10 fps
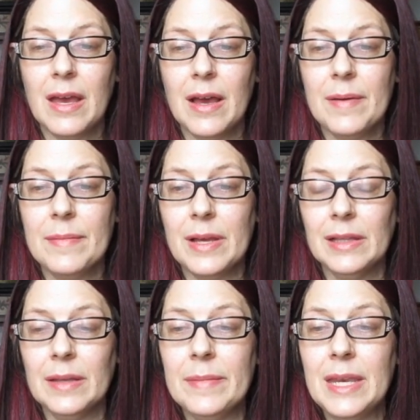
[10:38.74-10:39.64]
um,
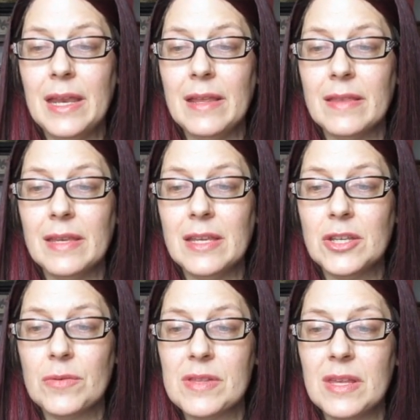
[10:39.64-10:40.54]
eliminating the need
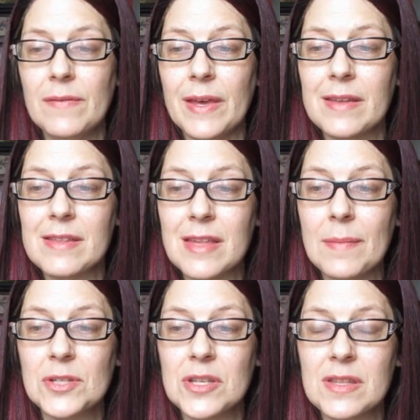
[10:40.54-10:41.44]
to receive
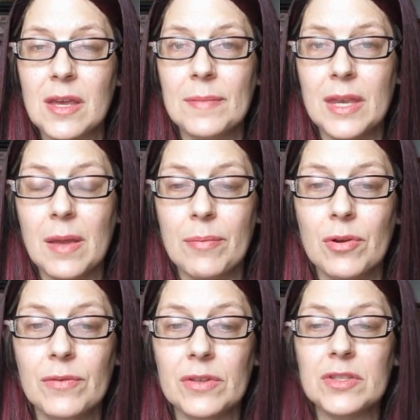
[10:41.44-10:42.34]
exceptions committee
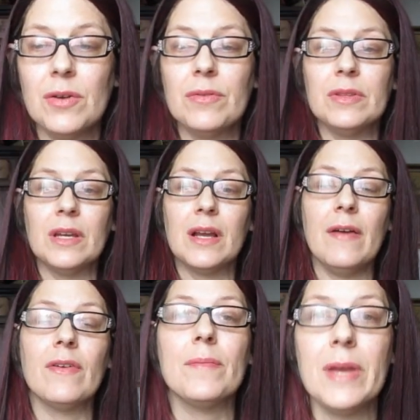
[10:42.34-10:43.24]
approval. So the
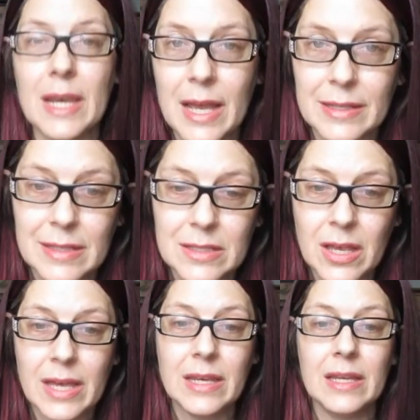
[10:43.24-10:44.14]
government had
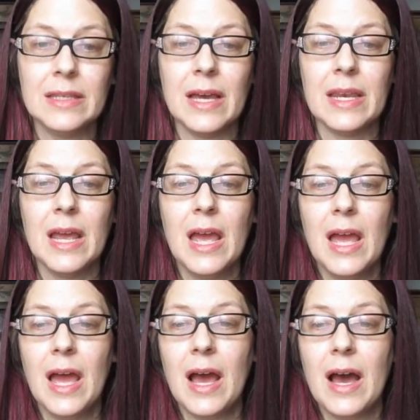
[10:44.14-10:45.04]
decided that
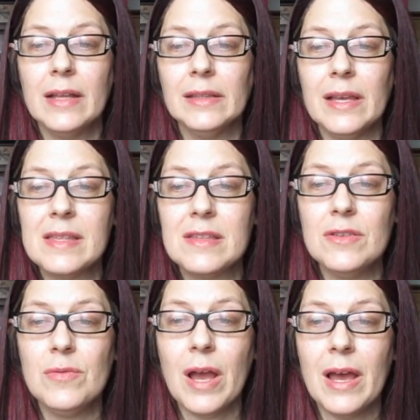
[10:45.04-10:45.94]
unless
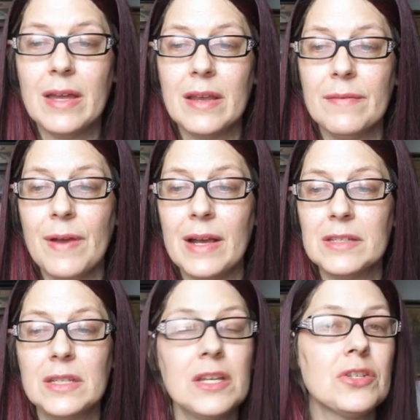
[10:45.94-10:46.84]
you had a
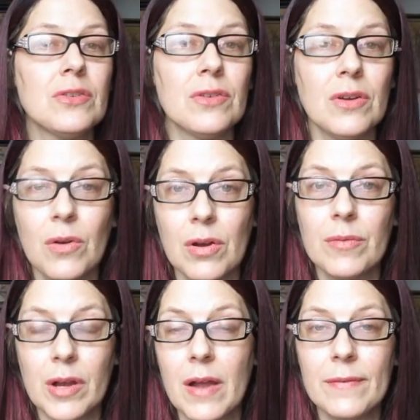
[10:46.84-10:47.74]
vaccination or, or a
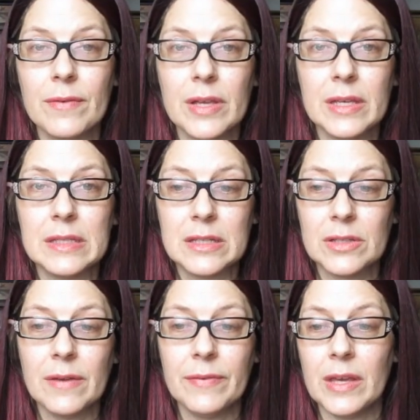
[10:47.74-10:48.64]
recovery
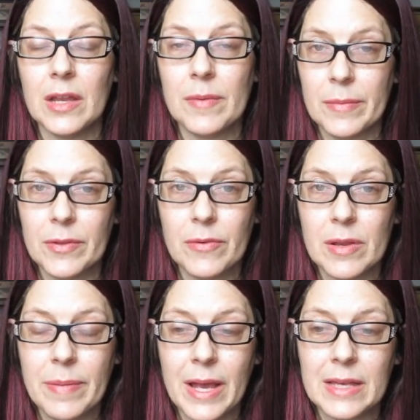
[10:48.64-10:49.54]
certificate, remember the
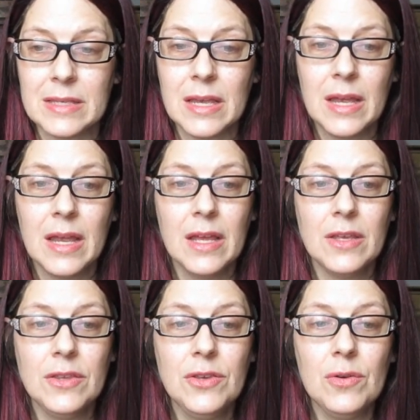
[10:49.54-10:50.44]
green pass,
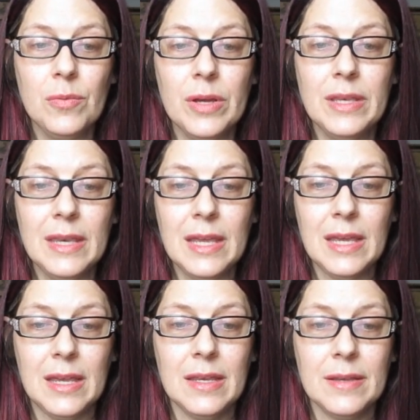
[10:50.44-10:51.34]
you would
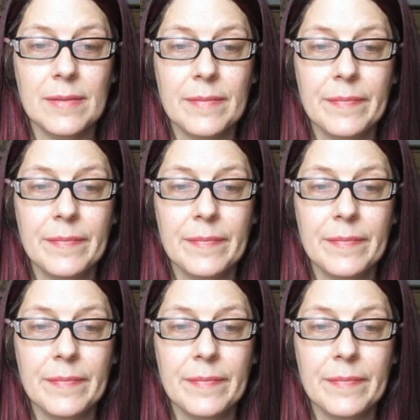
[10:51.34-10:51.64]
need